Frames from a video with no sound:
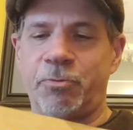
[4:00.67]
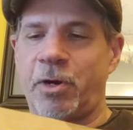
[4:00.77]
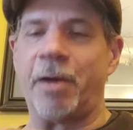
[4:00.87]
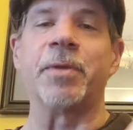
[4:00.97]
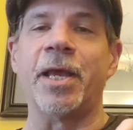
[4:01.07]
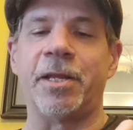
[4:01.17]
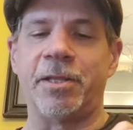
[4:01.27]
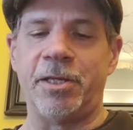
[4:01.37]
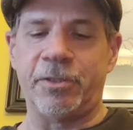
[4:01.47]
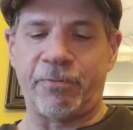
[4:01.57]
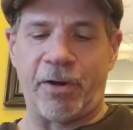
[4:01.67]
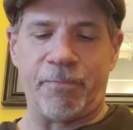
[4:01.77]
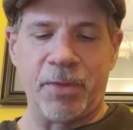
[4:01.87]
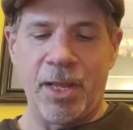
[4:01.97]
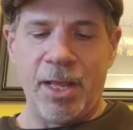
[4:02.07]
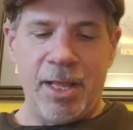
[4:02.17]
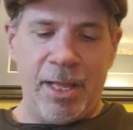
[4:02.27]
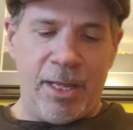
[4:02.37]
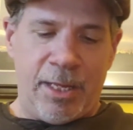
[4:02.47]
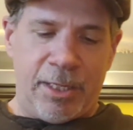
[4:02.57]
where I'm getting these from.
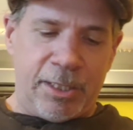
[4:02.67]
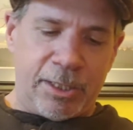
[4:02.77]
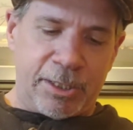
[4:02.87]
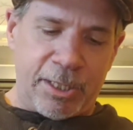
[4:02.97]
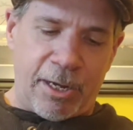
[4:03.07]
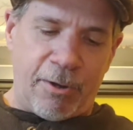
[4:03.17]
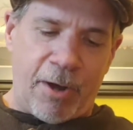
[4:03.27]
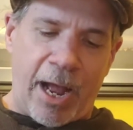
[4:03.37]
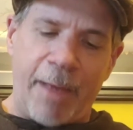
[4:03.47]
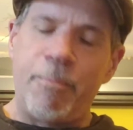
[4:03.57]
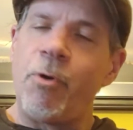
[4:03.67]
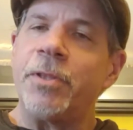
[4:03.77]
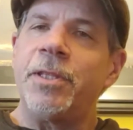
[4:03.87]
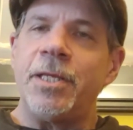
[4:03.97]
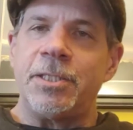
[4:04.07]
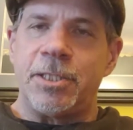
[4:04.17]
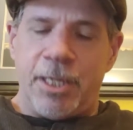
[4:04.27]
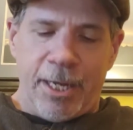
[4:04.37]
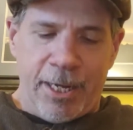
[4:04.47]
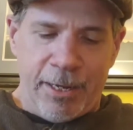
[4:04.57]
So I bought this
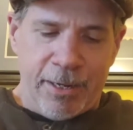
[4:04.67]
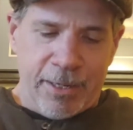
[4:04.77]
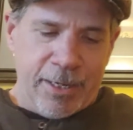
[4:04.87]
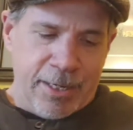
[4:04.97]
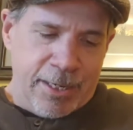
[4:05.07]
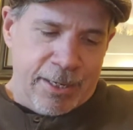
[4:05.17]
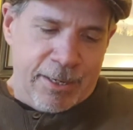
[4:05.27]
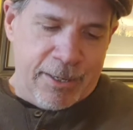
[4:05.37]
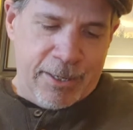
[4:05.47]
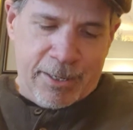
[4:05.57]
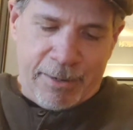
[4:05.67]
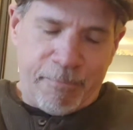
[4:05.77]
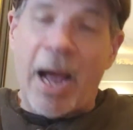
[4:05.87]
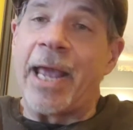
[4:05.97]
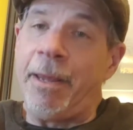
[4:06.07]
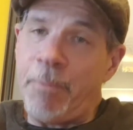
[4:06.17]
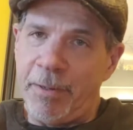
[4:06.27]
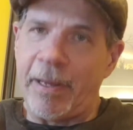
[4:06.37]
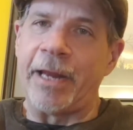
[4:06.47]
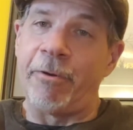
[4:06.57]
pipe,
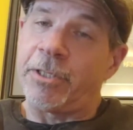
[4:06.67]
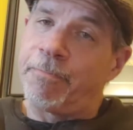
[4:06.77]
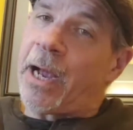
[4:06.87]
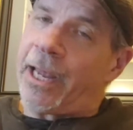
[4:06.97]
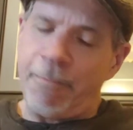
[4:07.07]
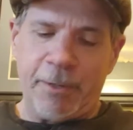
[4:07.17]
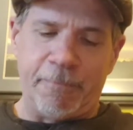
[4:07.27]
I know it's a pipe,